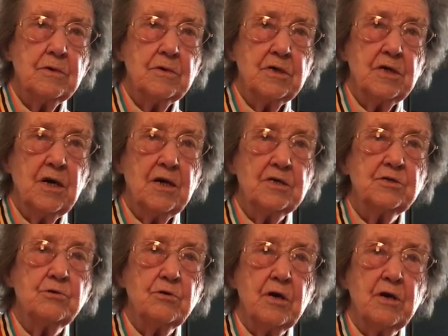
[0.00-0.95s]
He has
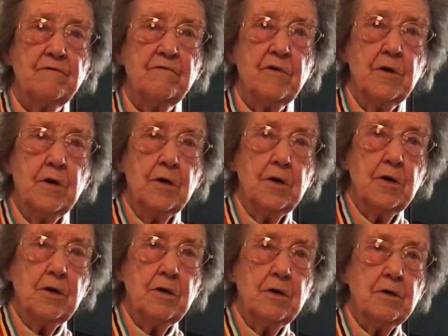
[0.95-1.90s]
to have
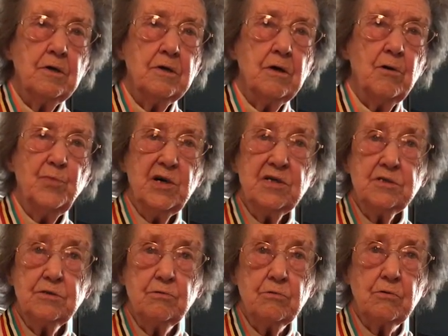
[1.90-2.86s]
a
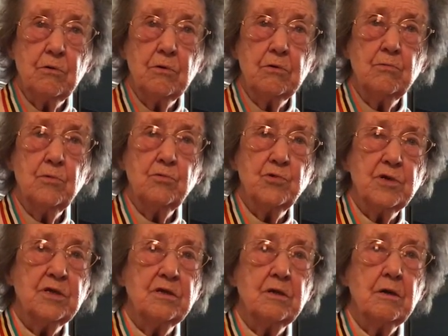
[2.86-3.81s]
best to go
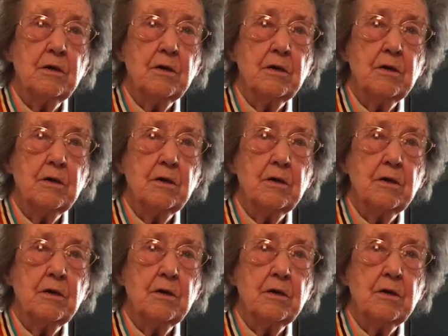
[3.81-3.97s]
with.